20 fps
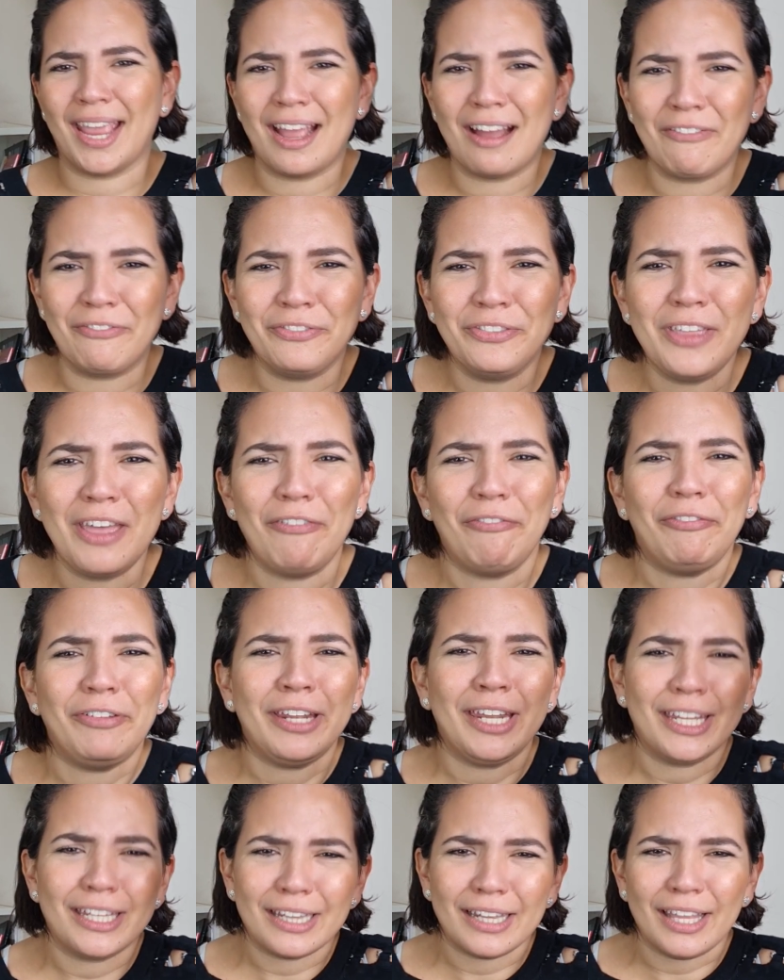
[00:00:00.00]
have
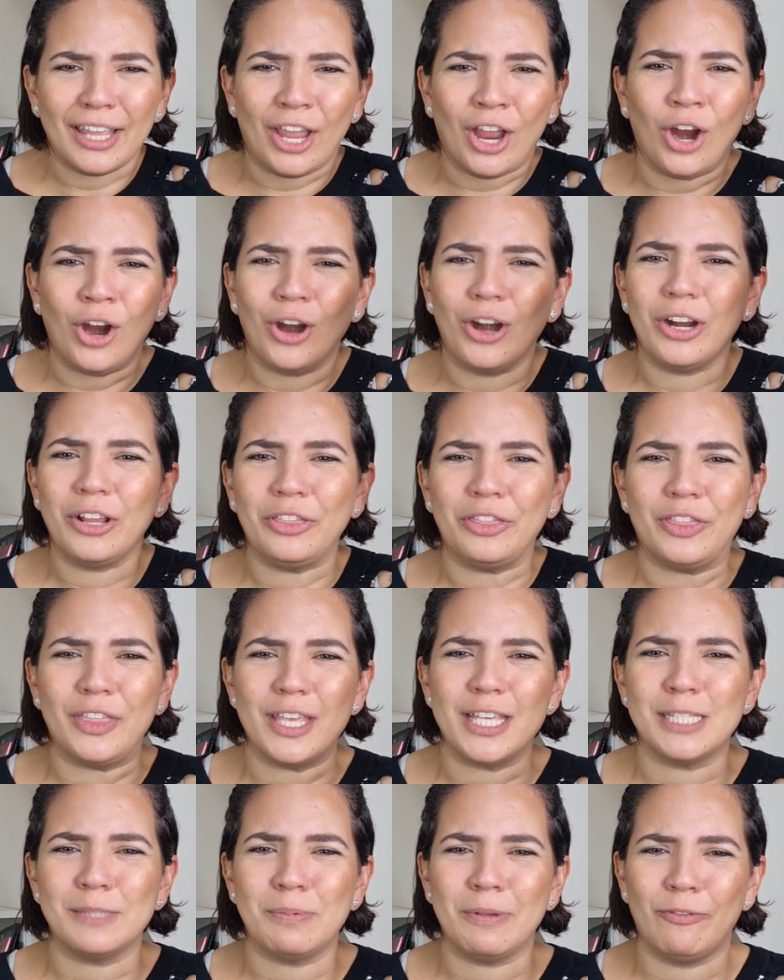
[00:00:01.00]
definitely heard
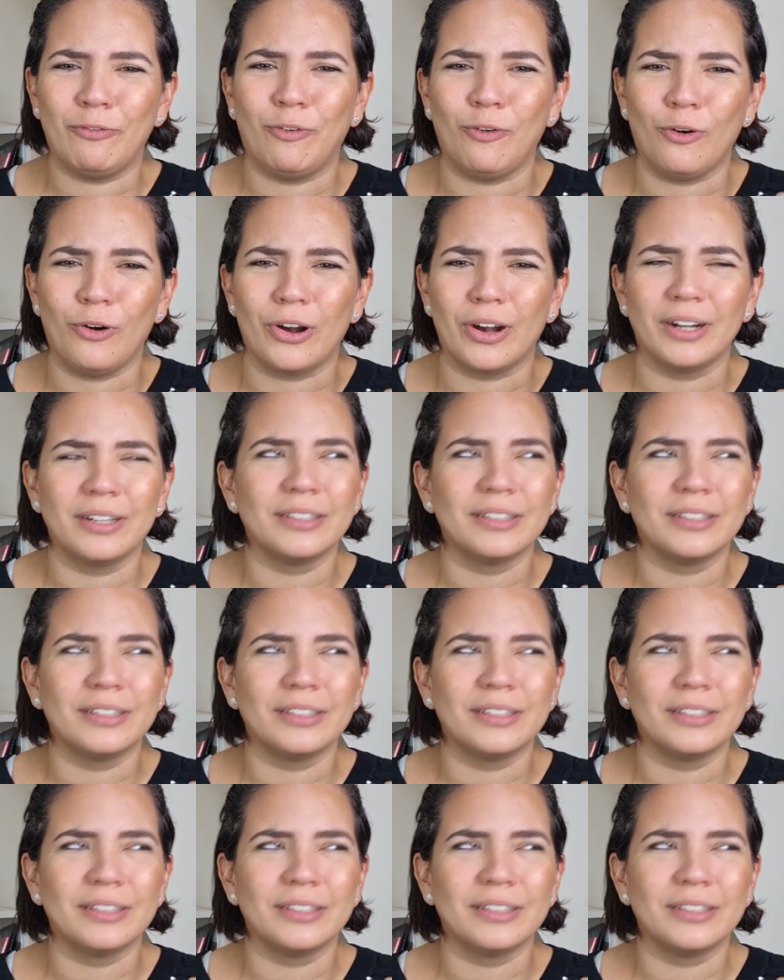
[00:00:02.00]
this before.